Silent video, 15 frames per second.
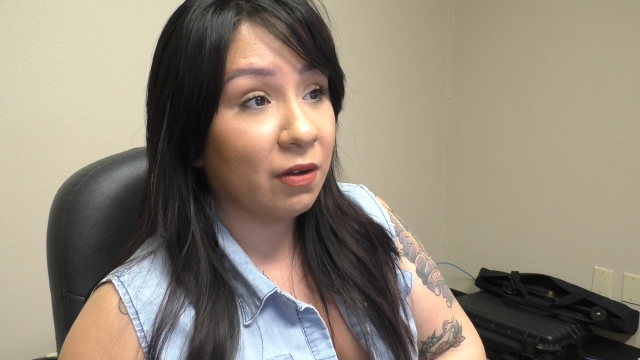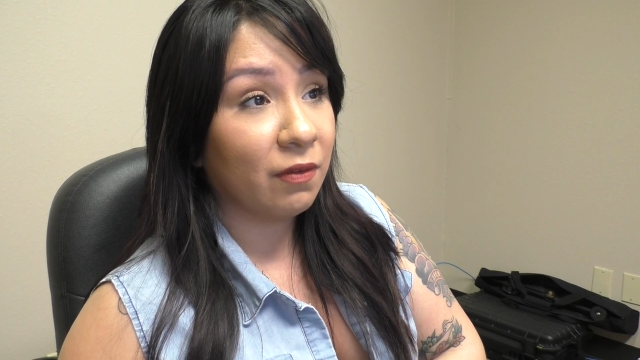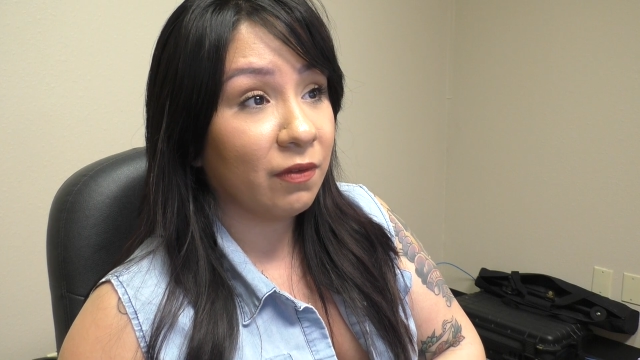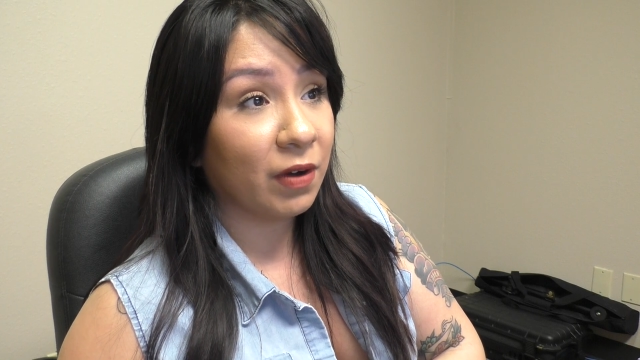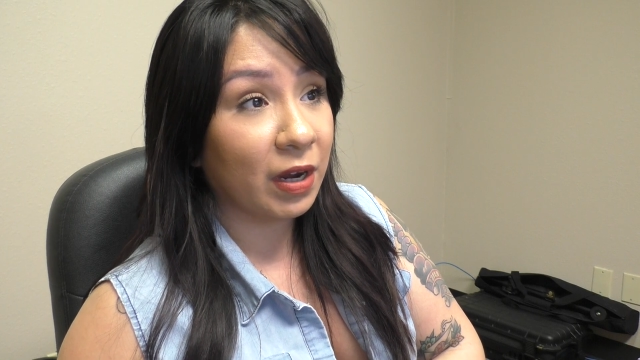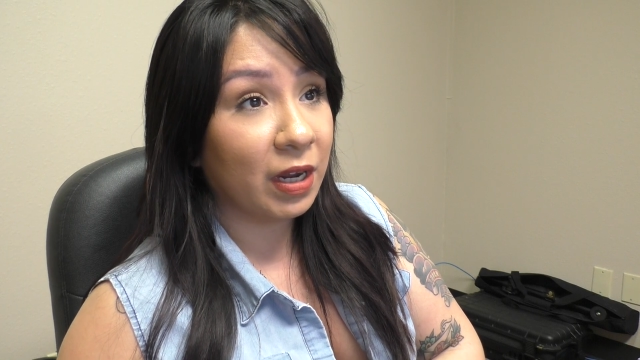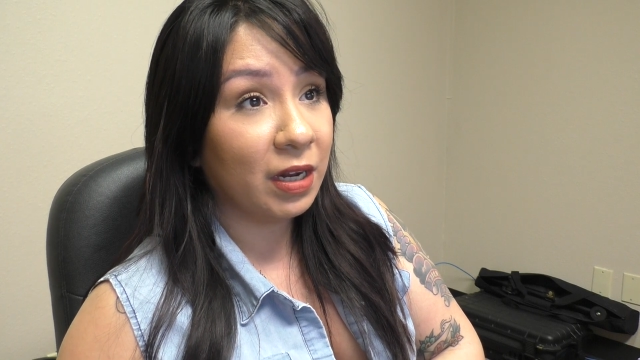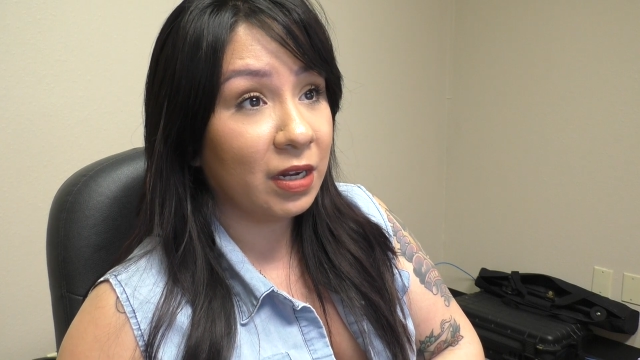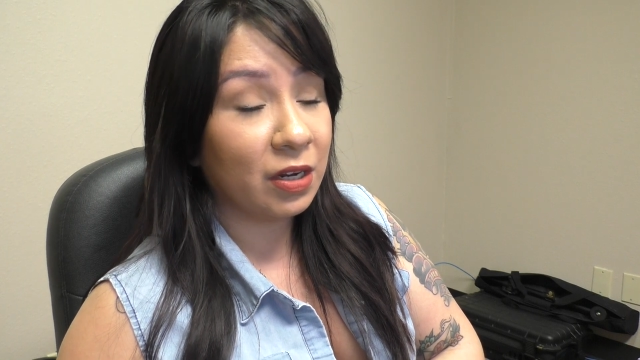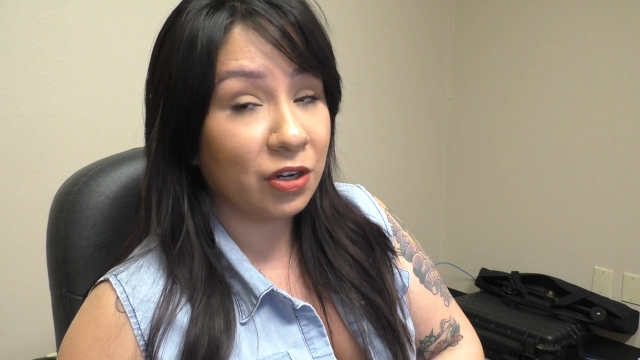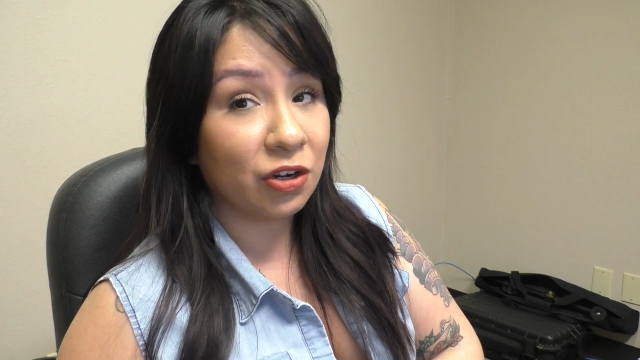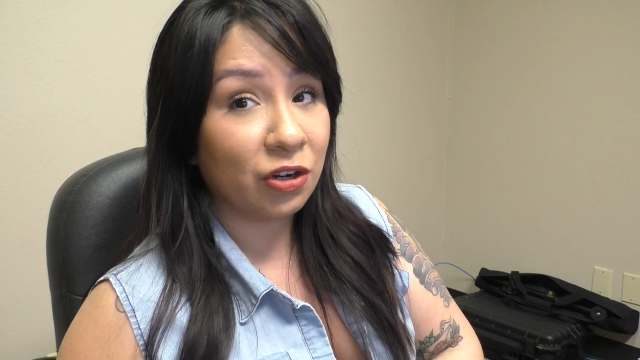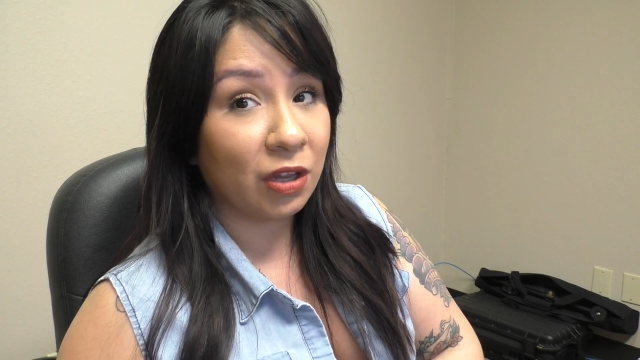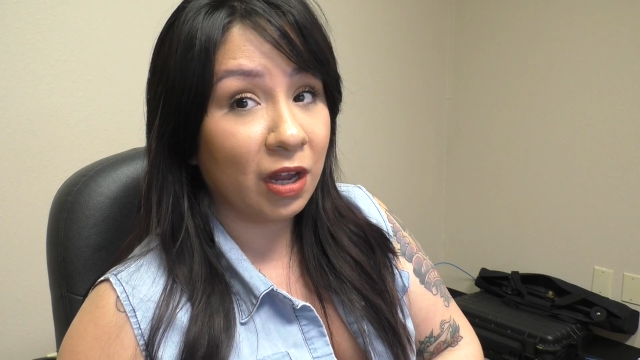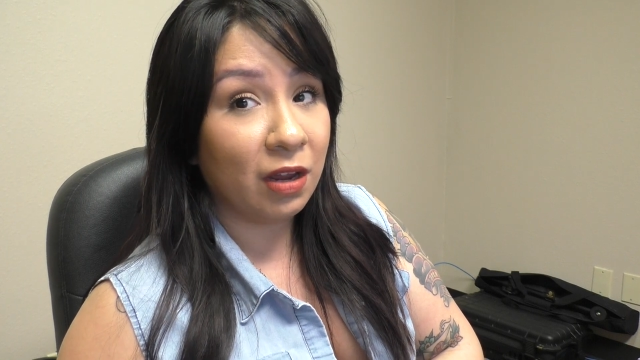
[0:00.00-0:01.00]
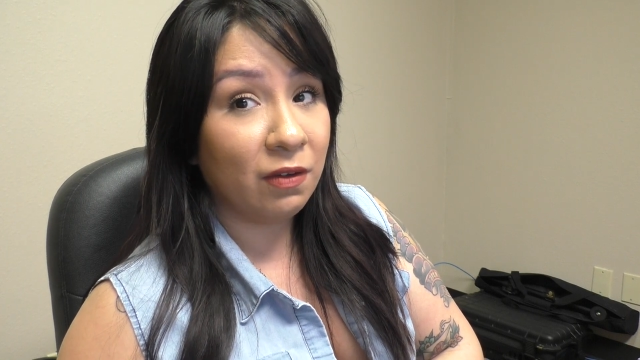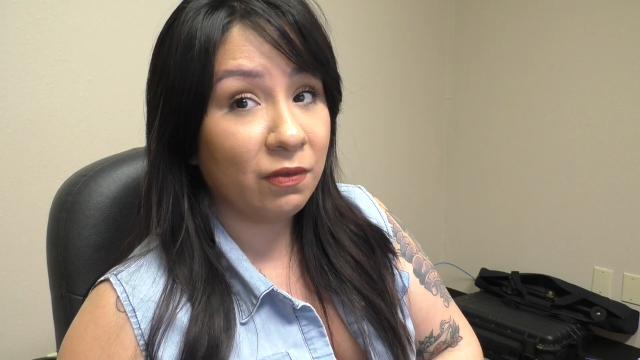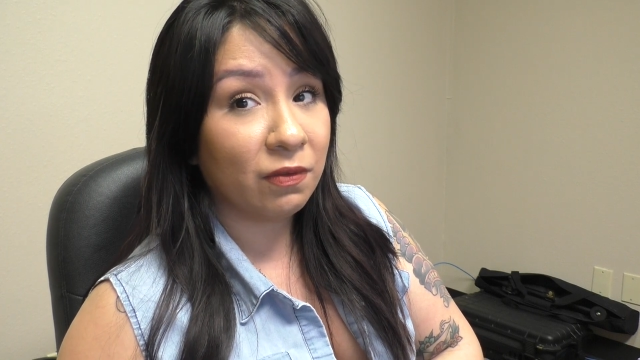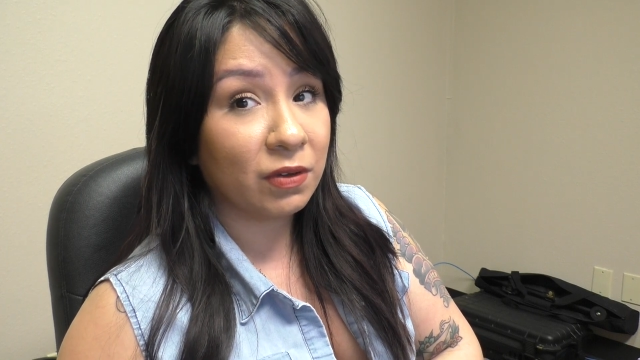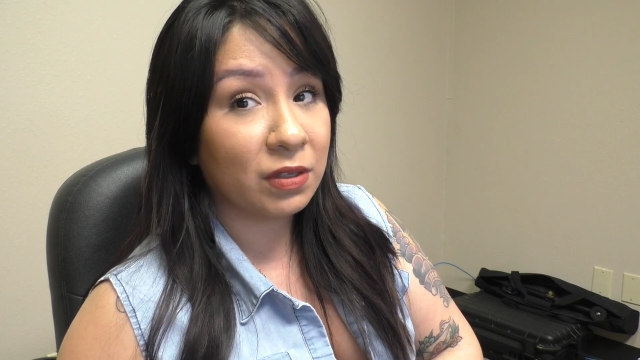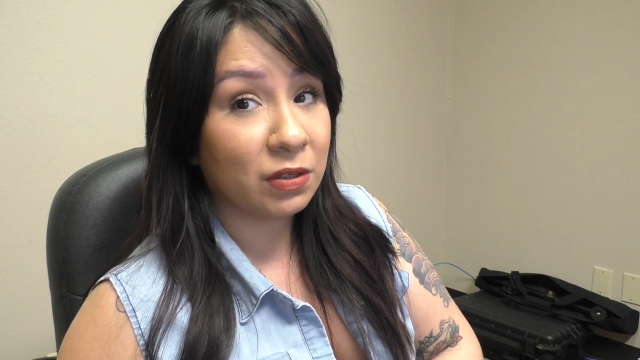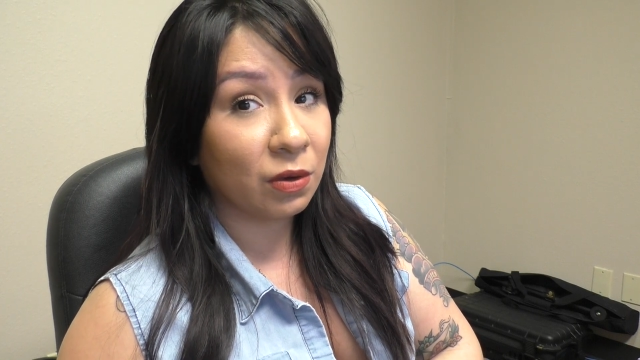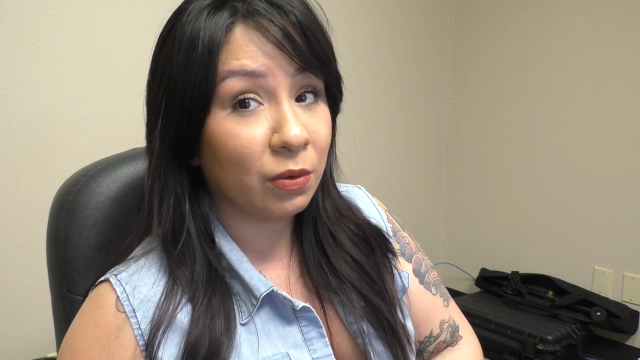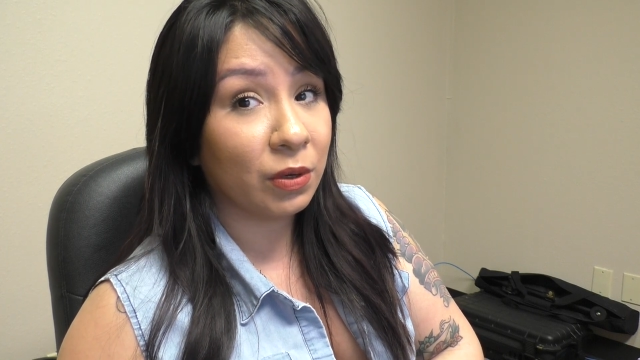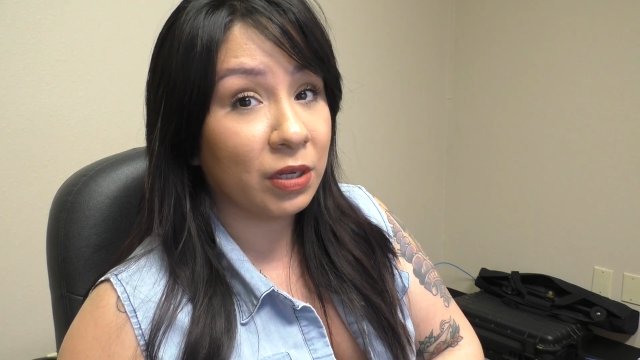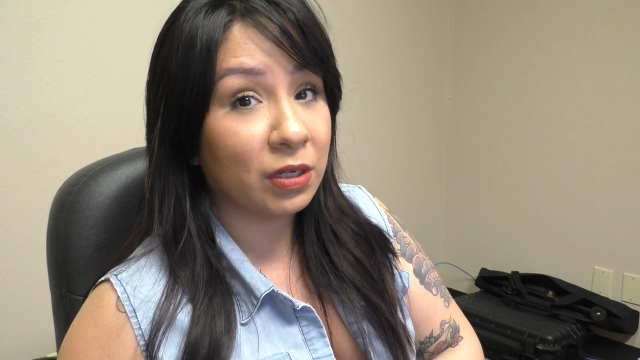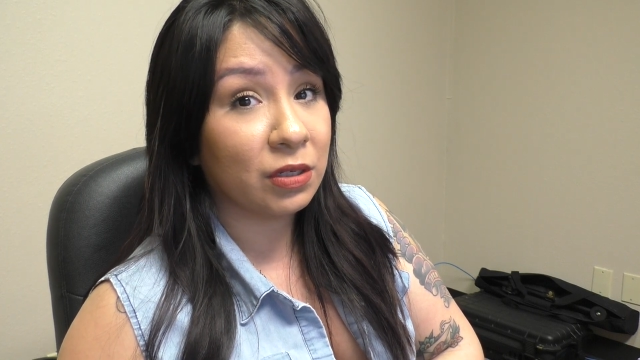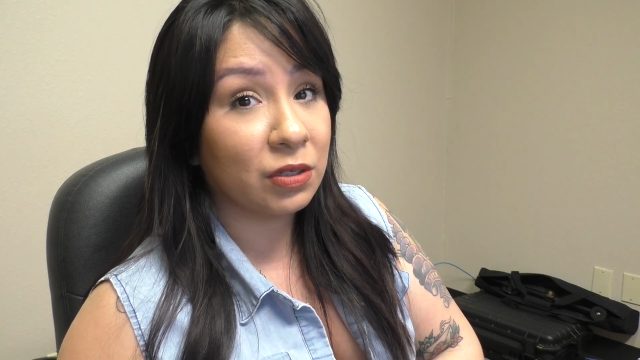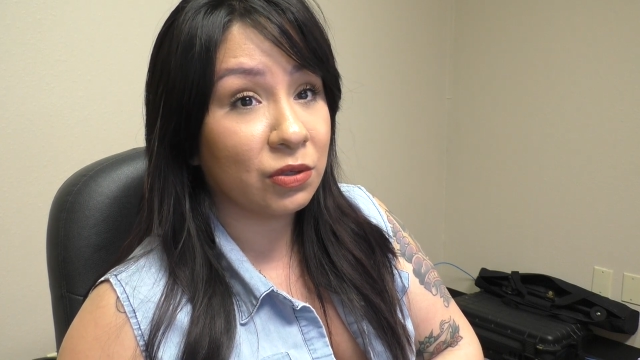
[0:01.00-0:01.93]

find in your life is going